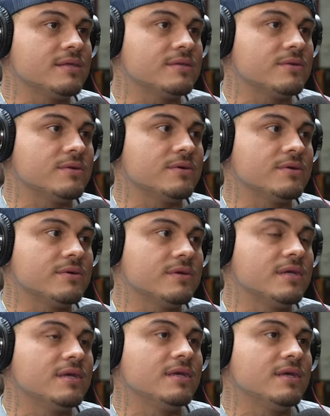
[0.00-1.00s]
So
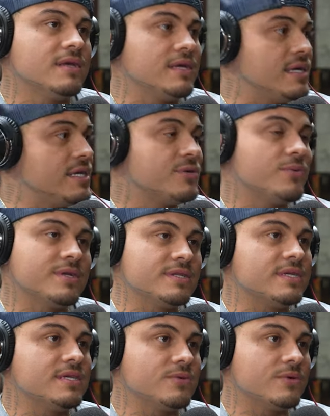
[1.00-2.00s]
each no, one man.
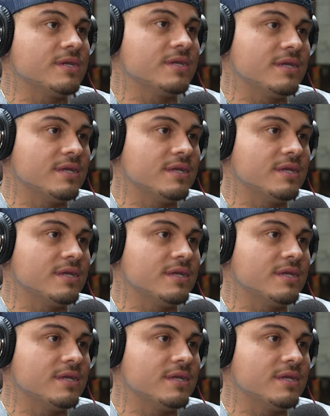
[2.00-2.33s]
teach one.